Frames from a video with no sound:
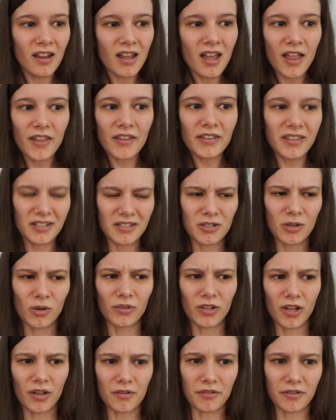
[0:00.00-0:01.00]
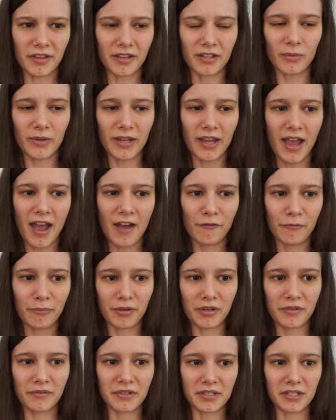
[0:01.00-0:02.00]
I think that's the only other thing that we have
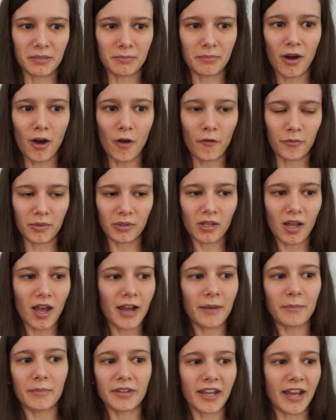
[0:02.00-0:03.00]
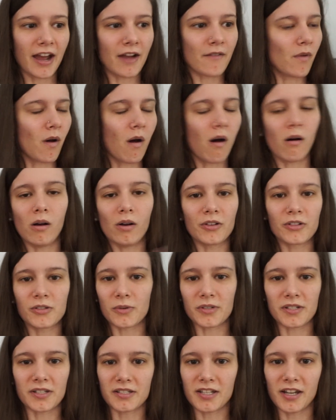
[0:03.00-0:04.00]
previously bought from the line. But they have all
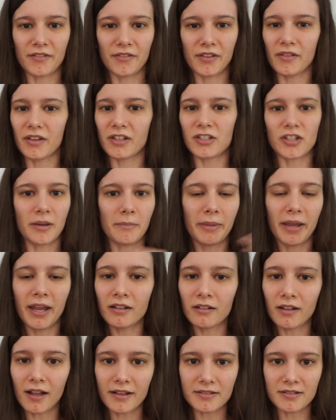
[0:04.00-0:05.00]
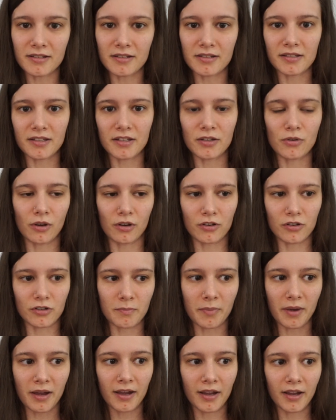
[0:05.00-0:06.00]
sorts of stuff. They have, like, champagne glasses that you can
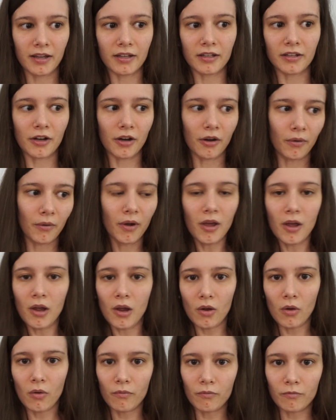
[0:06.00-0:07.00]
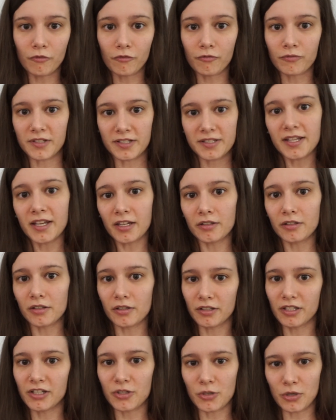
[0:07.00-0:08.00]
just buy, you know,
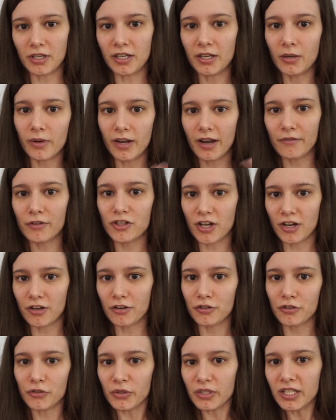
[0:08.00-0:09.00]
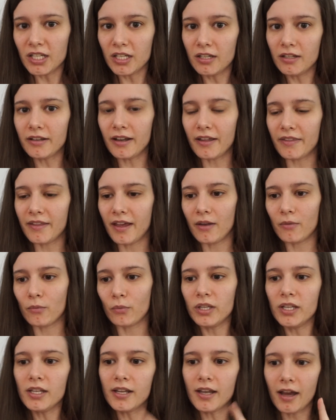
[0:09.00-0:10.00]
singularly, so you can get whatever gender you need. And then
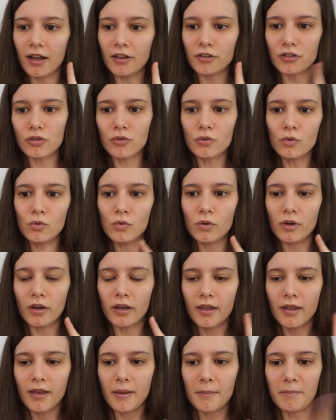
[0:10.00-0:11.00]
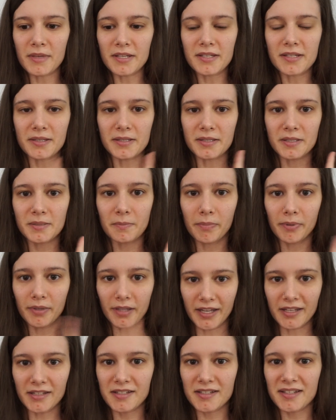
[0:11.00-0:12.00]
we got two Missus
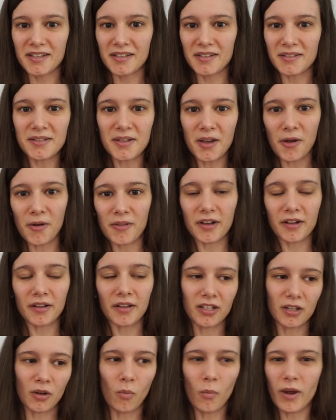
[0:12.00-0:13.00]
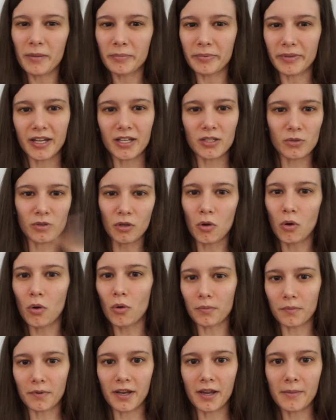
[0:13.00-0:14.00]
plates, and so they're like, you know, white plates with a
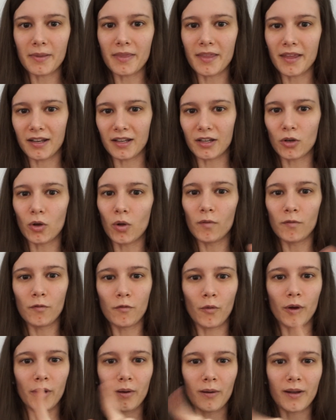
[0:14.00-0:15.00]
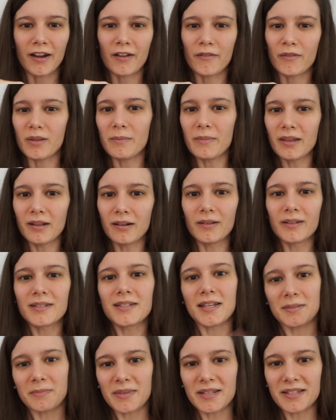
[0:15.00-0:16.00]
gold rim, and then in gold foil kind of in the middle it
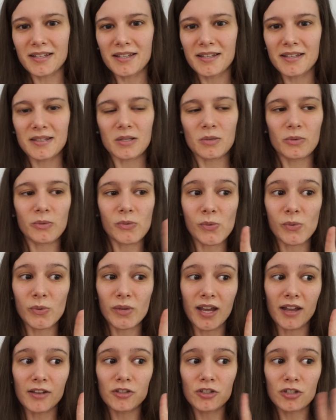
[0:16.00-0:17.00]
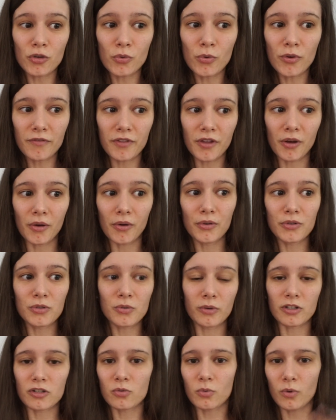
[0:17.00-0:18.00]
says Missus, and so we got two of those,
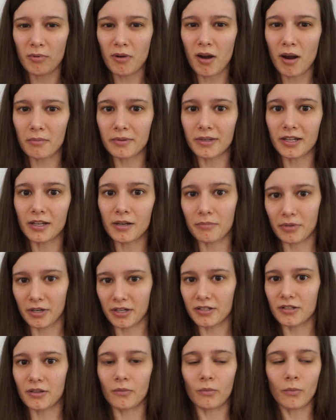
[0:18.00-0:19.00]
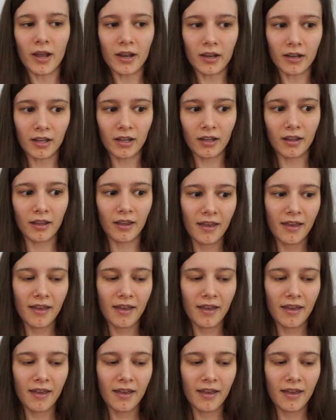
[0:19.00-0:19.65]
which we're probably going to bring to the wedding.